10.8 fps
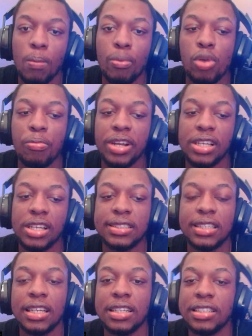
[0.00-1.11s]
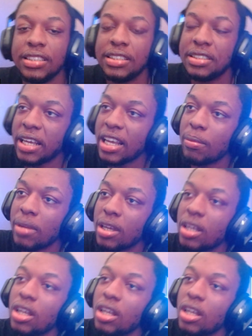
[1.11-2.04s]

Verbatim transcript: Boy, man, today, man,